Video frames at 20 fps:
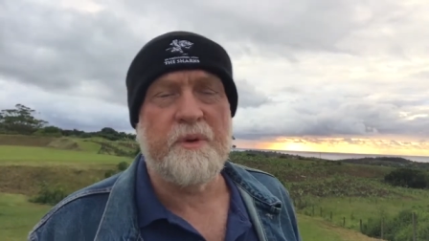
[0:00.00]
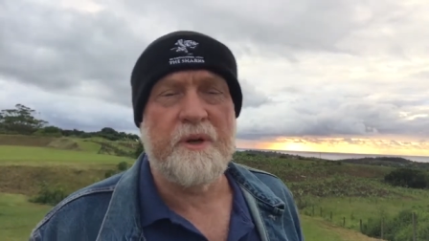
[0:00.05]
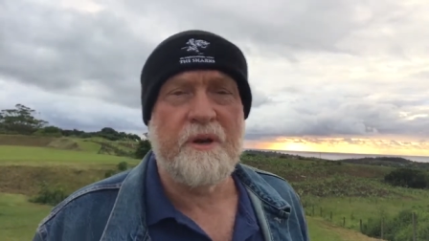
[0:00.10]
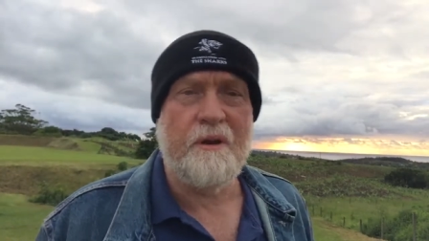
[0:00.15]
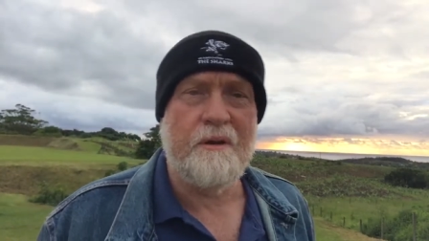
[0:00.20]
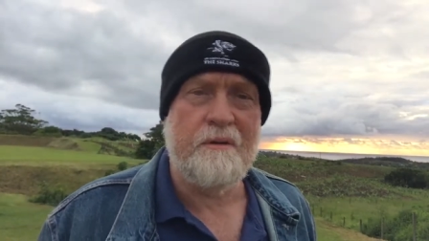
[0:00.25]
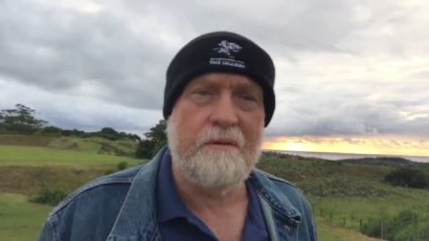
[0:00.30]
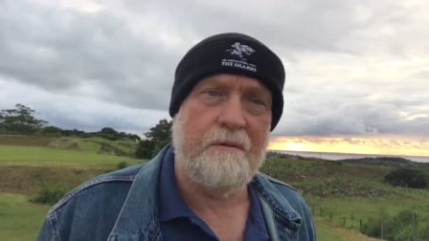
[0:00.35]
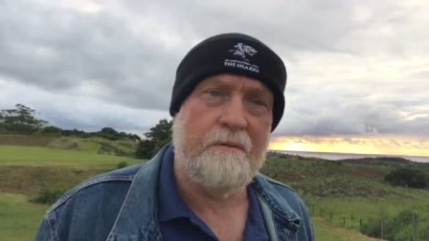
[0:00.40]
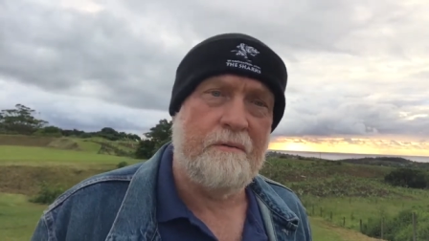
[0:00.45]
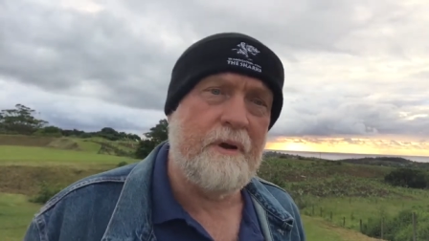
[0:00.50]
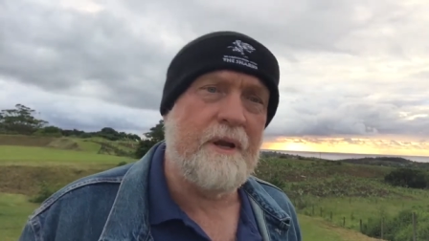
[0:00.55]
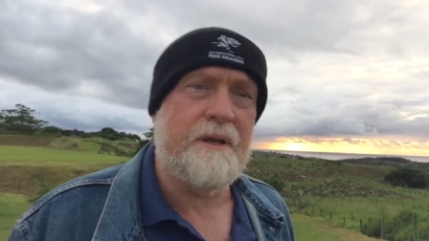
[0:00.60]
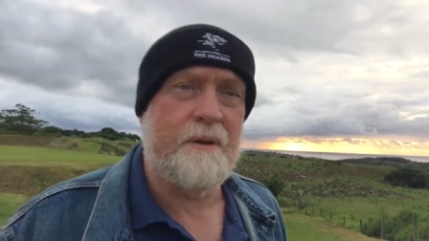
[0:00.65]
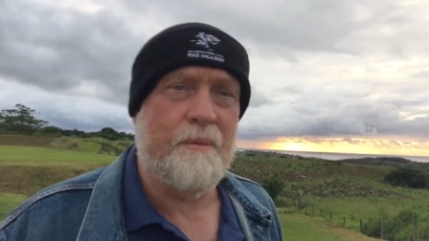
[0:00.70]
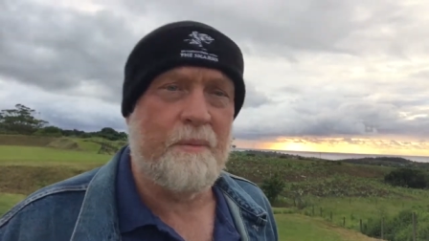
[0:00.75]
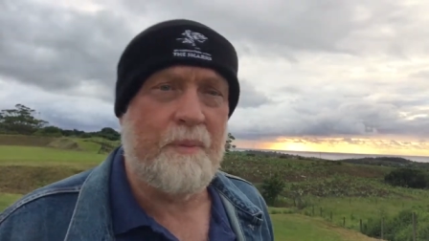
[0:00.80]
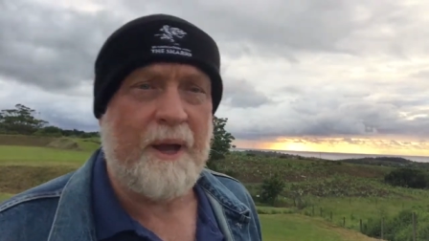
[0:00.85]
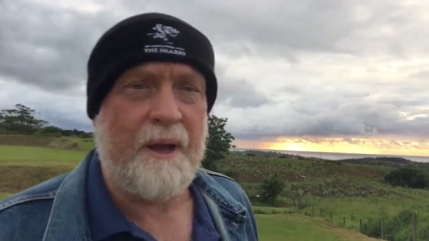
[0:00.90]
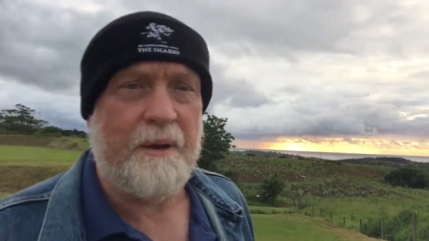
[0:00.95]
we don't
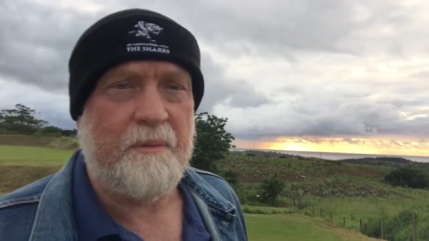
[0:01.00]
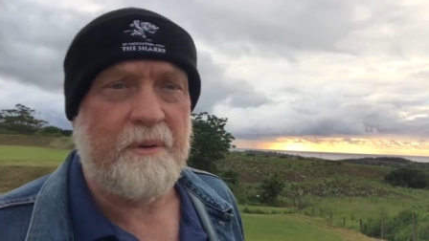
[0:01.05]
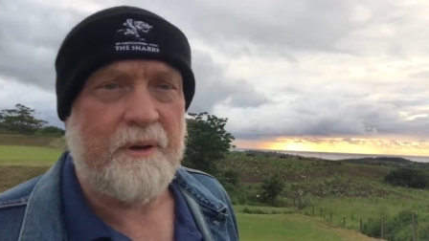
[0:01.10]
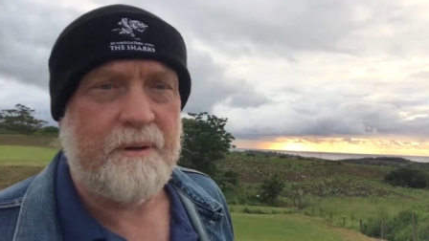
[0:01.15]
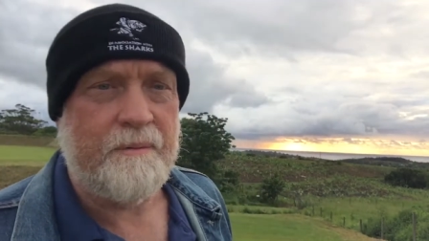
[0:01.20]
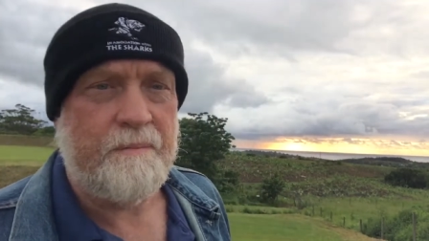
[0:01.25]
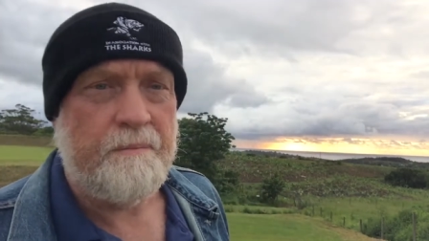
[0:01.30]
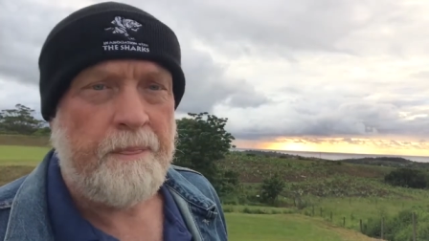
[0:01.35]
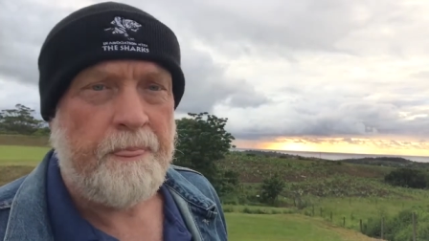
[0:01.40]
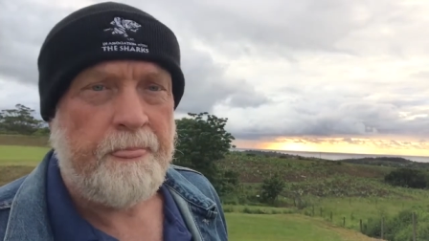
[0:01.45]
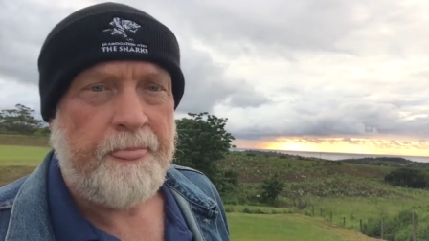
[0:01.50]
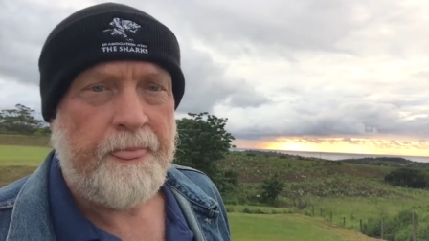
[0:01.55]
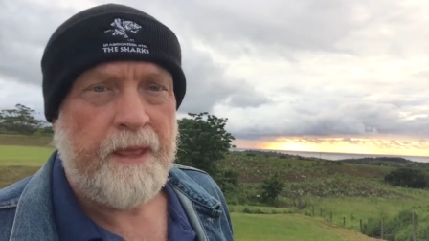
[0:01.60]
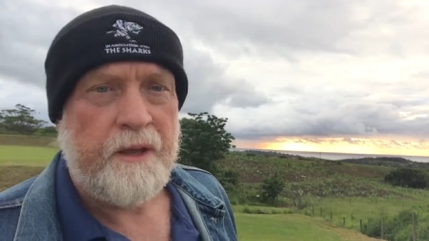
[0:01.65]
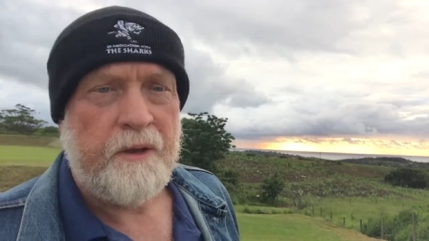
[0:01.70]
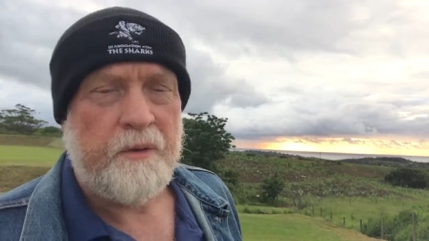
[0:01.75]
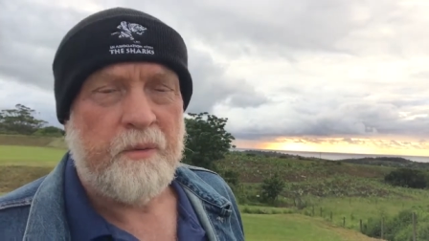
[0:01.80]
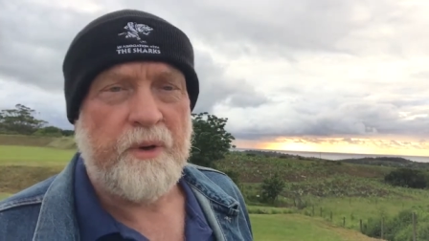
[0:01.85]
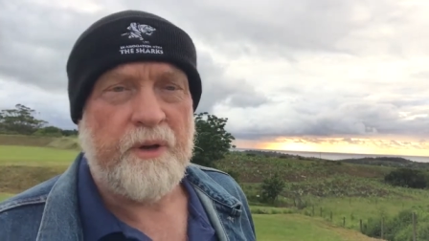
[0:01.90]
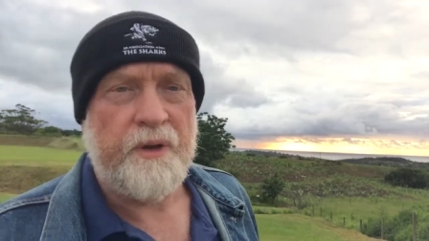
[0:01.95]
read the Bible.
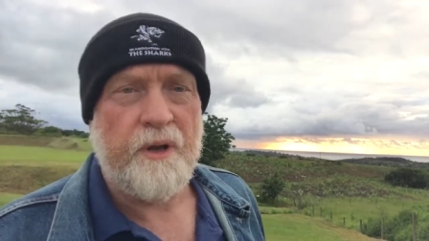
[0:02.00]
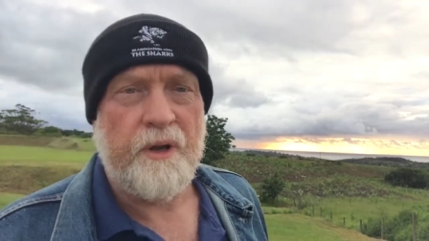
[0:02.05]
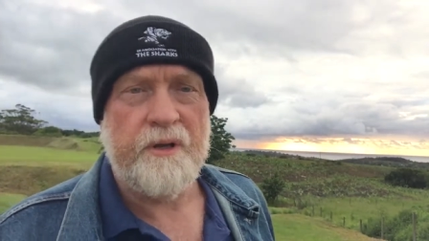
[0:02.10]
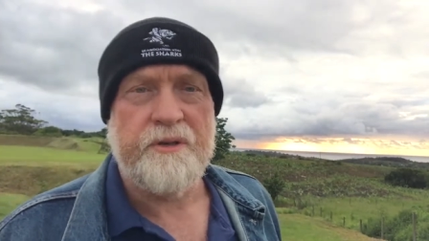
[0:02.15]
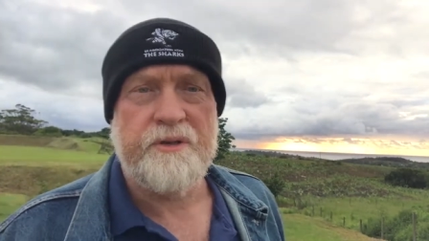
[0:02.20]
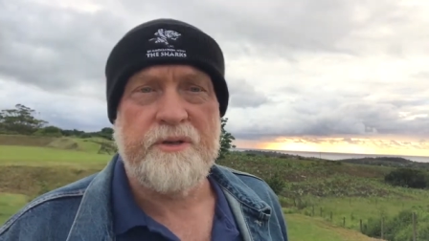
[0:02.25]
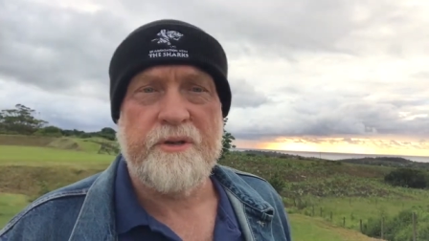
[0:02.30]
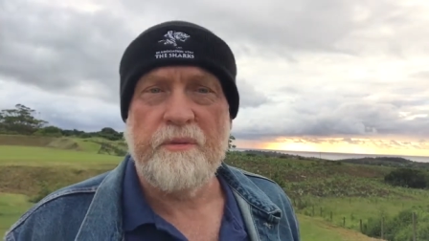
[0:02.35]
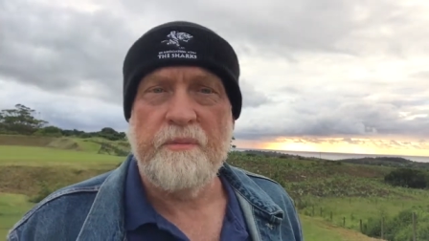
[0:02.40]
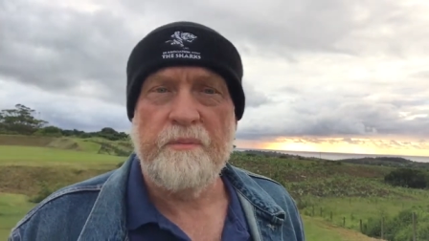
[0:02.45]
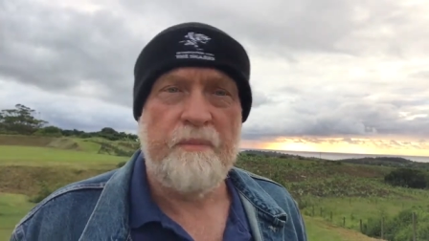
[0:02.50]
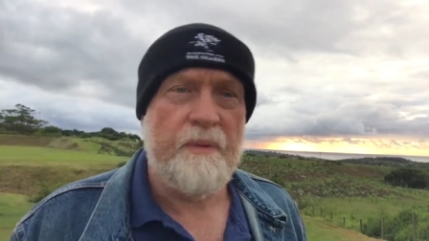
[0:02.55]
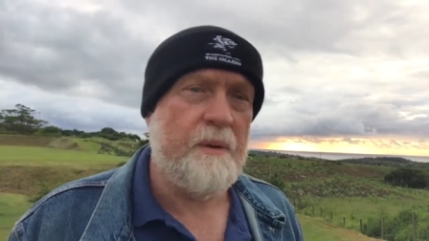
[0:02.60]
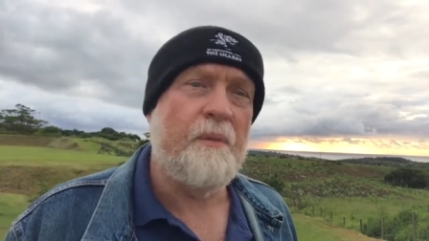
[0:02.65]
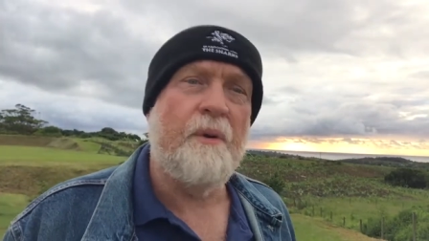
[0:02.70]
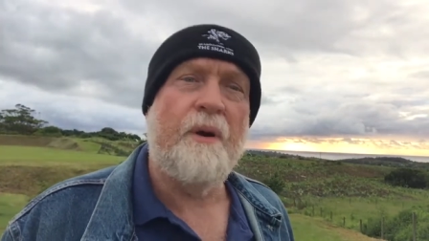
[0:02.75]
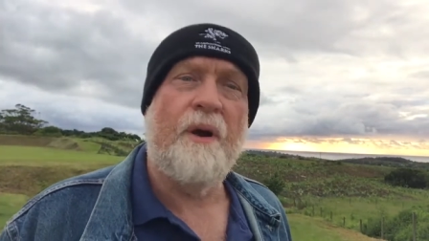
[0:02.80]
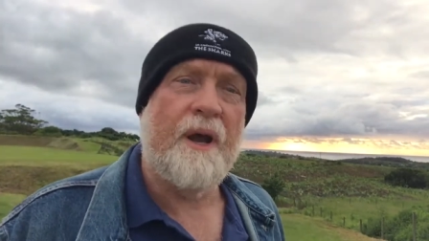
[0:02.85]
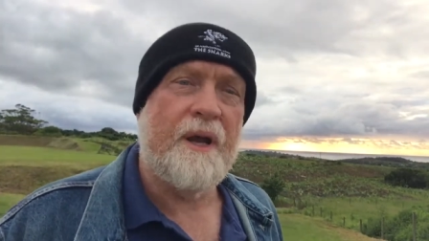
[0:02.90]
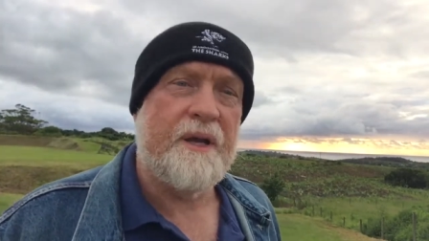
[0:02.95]
We don't
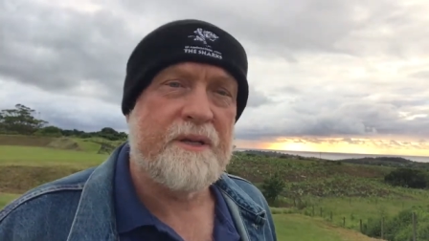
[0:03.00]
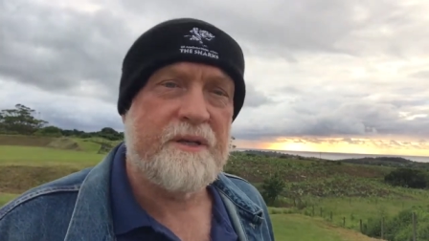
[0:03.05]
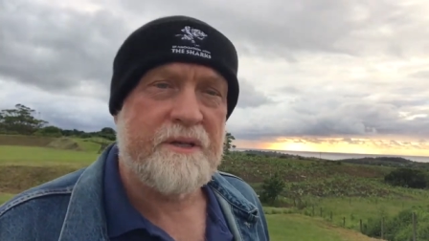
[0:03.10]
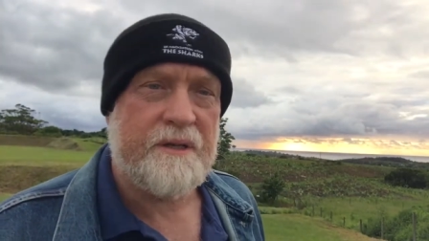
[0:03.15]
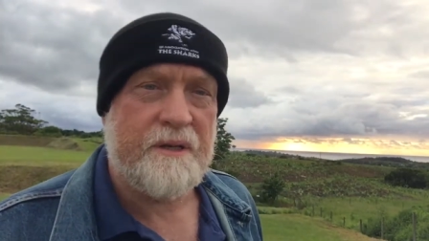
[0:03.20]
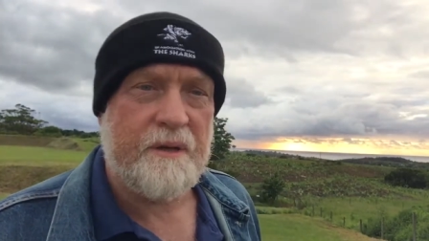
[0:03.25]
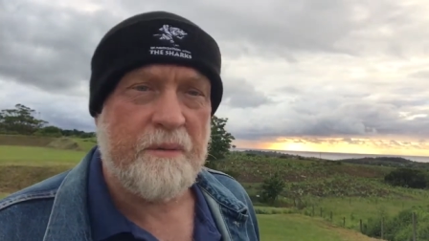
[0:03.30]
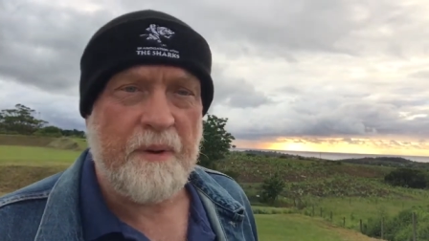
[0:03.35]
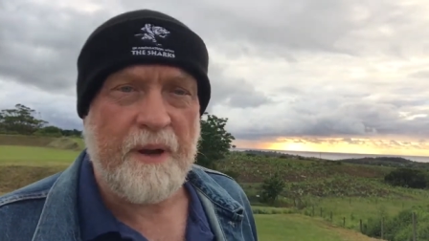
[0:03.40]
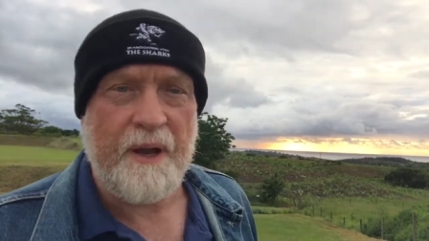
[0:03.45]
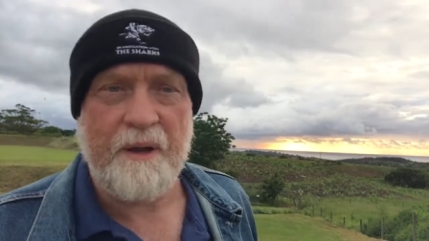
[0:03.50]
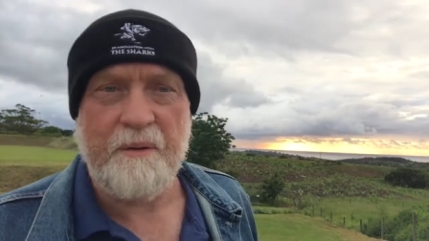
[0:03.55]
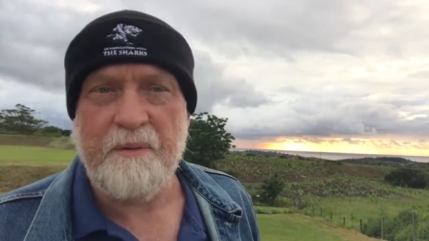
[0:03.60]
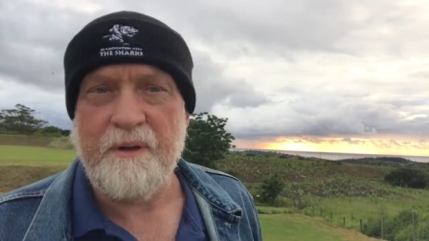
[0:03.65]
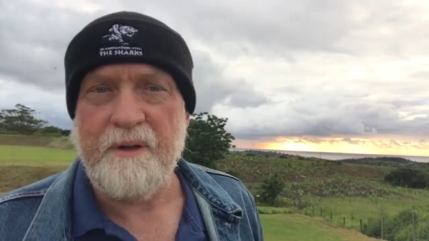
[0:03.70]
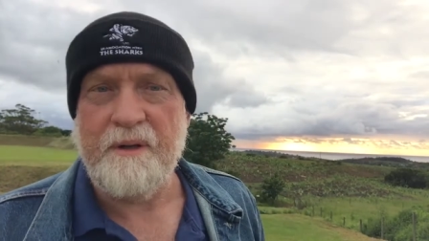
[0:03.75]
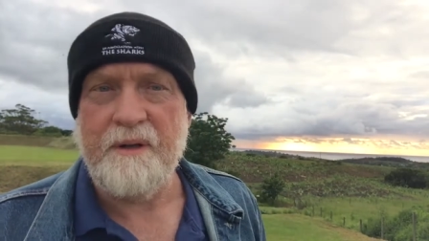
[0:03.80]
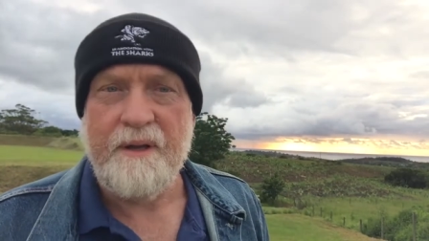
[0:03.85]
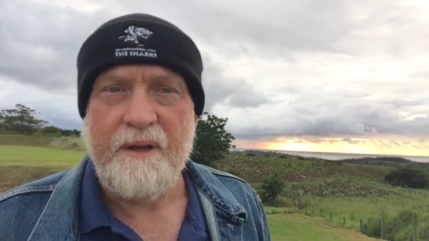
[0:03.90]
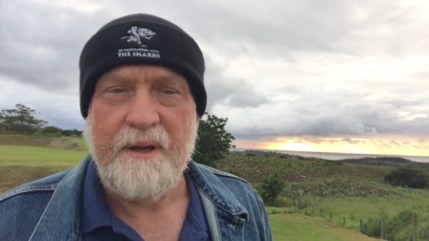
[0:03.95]
memorize the
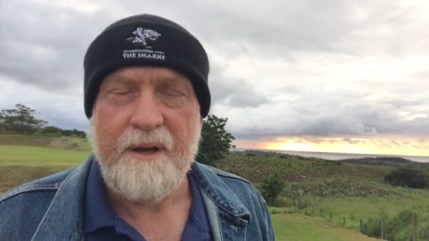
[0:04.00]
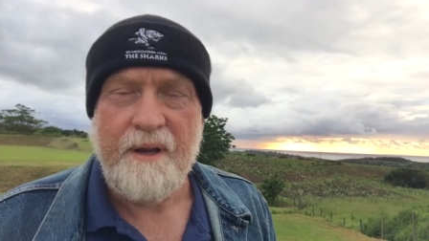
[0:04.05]
Bible.